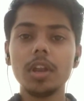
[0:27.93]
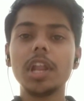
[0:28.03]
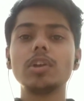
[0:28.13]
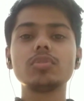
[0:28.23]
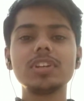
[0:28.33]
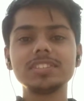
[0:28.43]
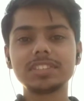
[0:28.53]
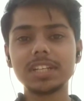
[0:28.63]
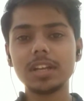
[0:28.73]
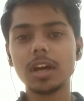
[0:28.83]
Now, to
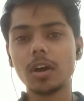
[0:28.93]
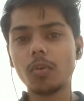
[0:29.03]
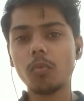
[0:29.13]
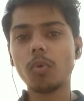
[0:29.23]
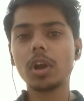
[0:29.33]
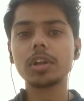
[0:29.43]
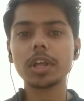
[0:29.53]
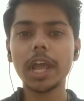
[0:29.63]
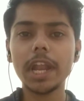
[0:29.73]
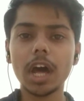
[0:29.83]
understand what
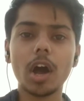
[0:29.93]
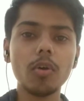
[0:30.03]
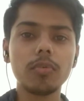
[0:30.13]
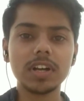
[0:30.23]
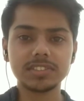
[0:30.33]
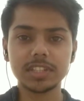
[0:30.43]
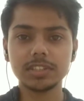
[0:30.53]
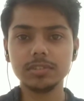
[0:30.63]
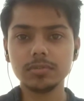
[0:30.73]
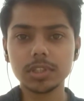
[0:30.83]
and how fast
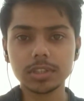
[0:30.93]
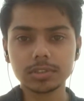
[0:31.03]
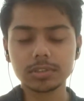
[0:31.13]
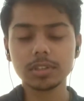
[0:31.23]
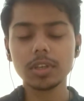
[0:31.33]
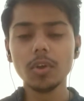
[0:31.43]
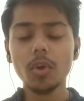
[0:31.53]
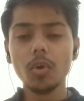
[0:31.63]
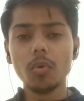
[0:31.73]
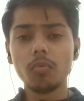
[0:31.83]
charging works,
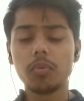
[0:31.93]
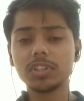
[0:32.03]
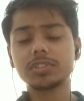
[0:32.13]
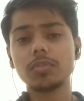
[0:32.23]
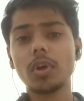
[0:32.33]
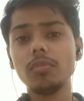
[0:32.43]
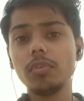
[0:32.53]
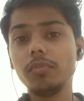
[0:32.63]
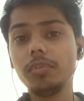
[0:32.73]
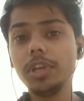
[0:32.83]
first of all
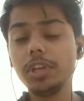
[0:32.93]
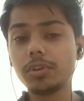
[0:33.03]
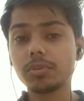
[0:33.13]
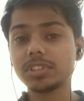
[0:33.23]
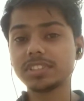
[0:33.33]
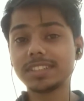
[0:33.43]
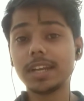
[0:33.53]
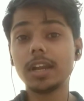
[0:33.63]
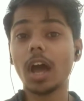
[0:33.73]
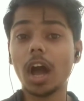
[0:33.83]
we need to
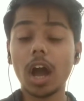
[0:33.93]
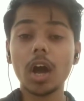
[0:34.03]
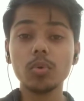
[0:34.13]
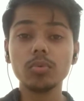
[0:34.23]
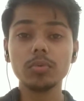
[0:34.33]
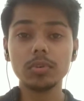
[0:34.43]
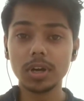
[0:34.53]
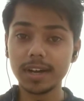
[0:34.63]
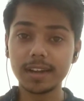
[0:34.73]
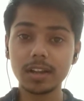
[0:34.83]
understand how
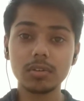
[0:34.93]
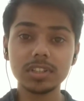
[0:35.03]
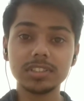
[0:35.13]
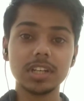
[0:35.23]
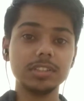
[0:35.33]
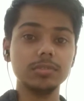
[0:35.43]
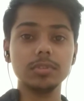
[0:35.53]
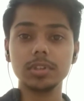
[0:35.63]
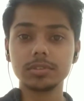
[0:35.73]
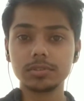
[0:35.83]
a regular charging
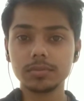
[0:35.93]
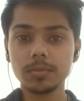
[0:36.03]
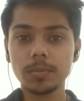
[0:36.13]
works.